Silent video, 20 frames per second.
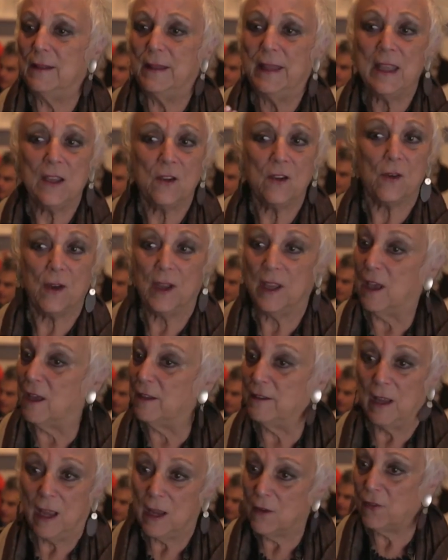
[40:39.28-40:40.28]
lingering
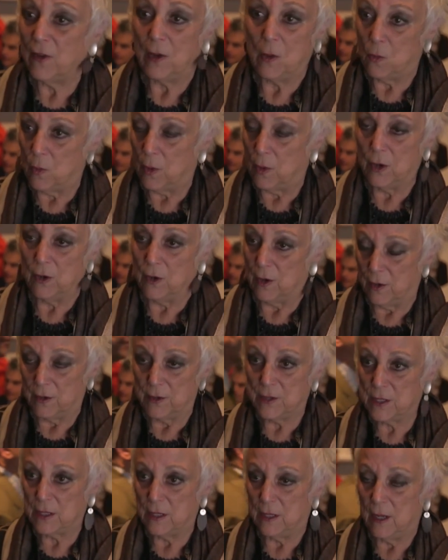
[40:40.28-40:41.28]
on every
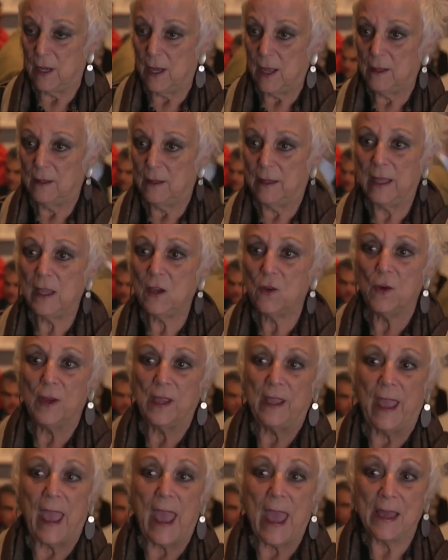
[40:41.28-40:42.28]
word,
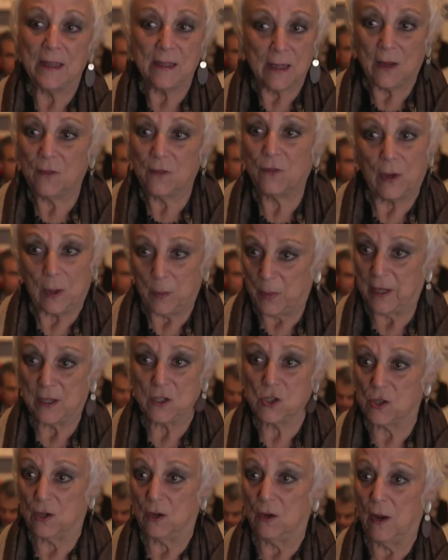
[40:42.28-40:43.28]
lingering at every
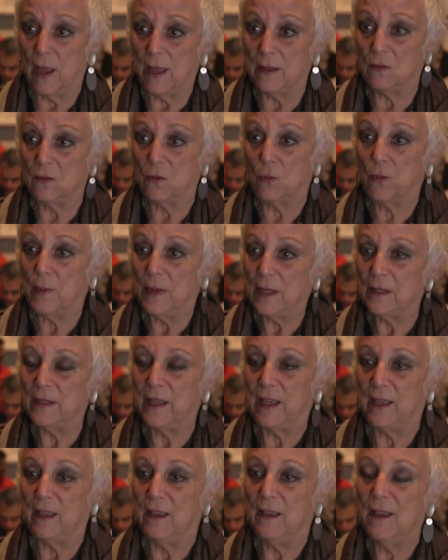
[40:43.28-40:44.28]
picture, and
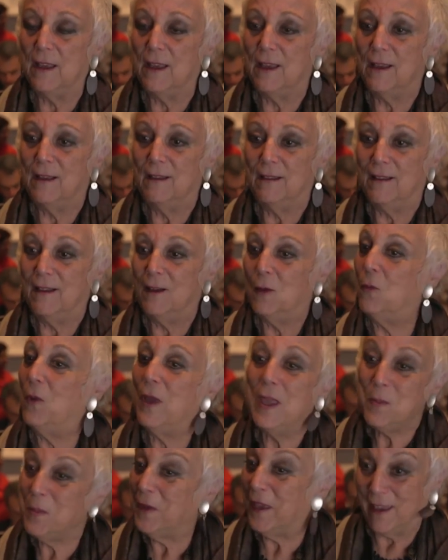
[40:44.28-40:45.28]
really
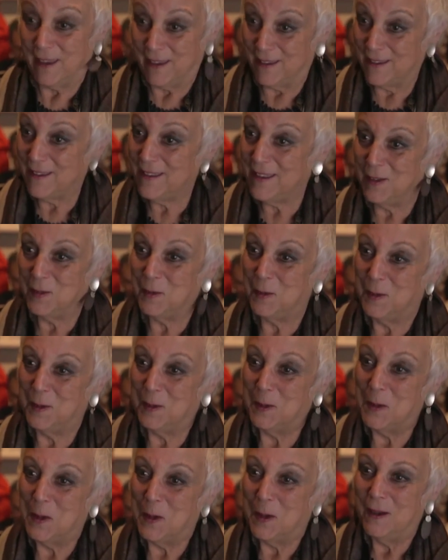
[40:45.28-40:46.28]
weeping
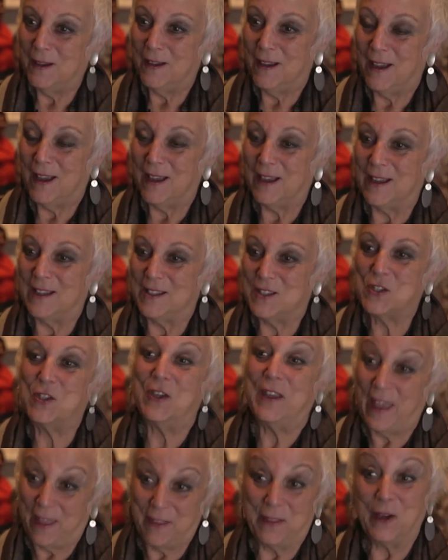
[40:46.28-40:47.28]
uh,
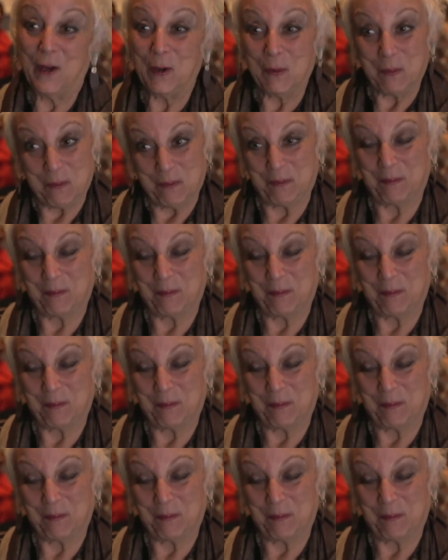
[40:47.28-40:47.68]
together.